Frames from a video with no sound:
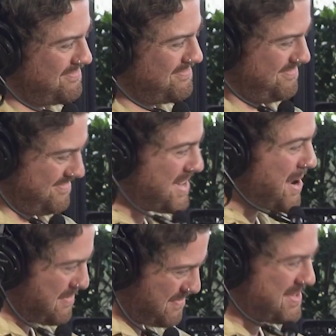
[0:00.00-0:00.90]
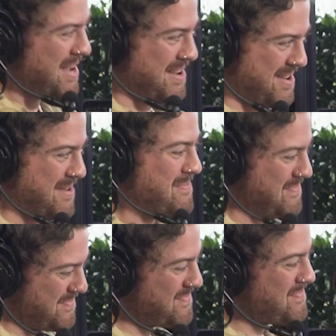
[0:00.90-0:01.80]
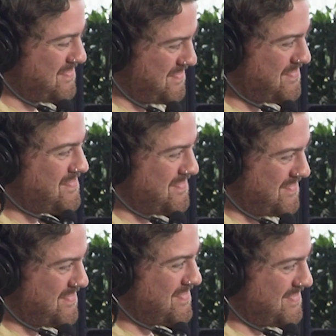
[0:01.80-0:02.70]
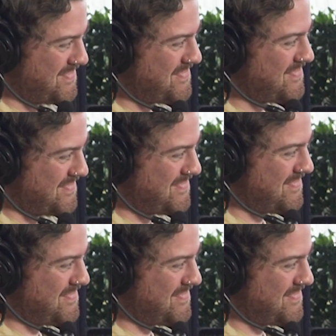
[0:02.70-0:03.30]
explicit, like just singing openly about sex and like using